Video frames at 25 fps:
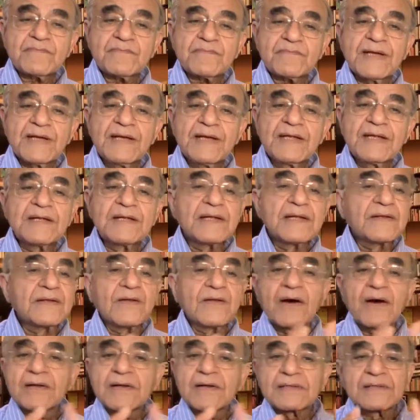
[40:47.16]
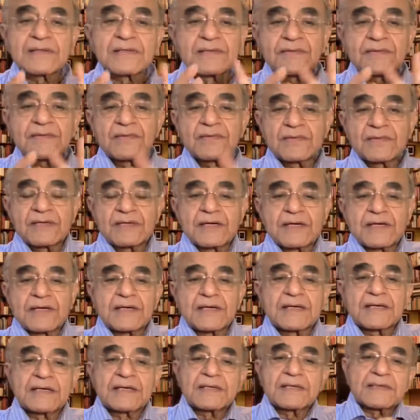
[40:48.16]
he did not,
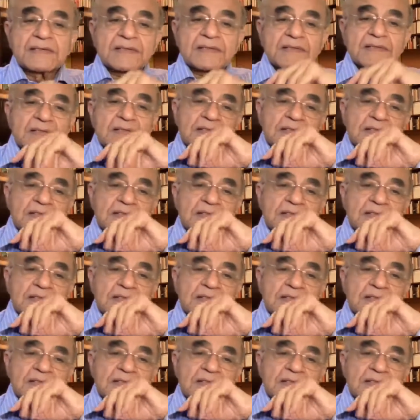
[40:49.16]
uh,